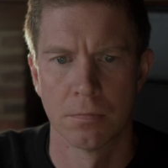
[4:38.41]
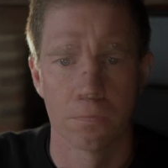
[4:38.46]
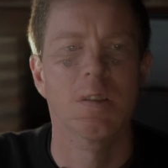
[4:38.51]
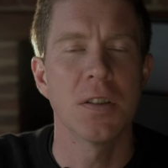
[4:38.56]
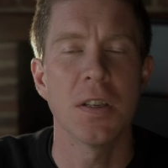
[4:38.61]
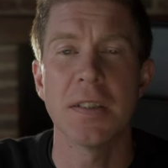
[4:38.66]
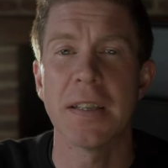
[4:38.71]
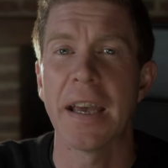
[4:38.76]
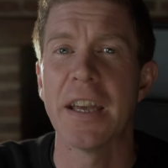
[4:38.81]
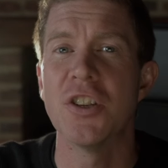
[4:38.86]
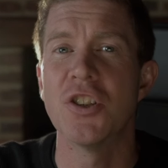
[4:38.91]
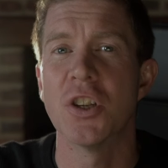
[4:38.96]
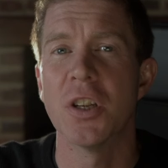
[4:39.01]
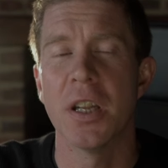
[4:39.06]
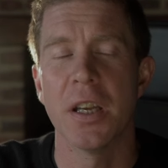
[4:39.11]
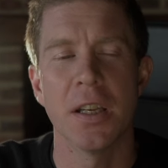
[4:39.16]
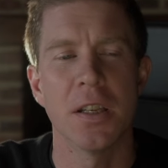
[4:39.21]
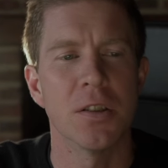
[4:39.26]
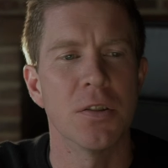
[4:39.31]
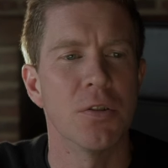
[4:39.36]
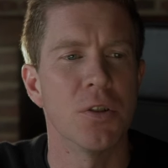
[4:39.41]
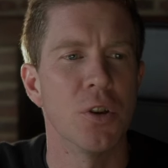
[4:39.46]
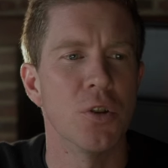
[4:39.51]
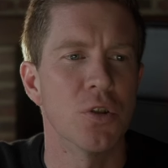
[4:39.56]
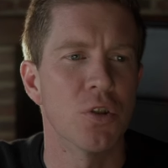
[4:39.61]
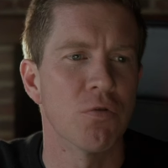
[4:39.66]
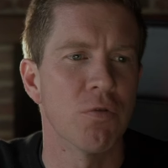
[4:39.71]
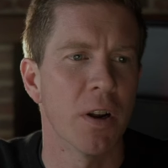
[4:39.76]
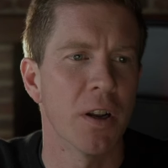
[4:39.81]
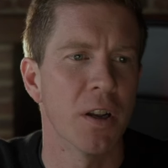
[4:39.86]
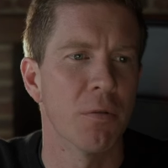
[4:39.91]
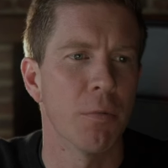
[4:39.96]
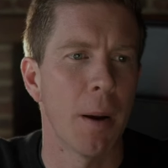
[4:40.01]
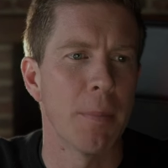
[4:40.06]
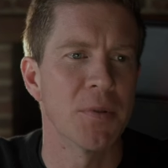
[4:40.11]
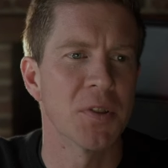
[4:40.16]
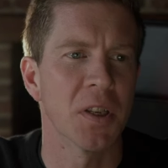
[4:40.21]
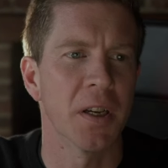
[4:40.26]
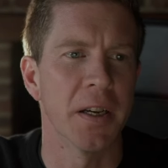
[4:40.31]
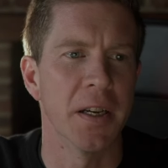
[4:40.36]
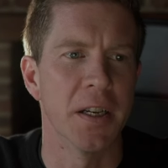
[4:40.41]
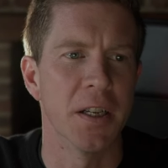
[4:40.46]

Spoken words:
This agent is used to run the website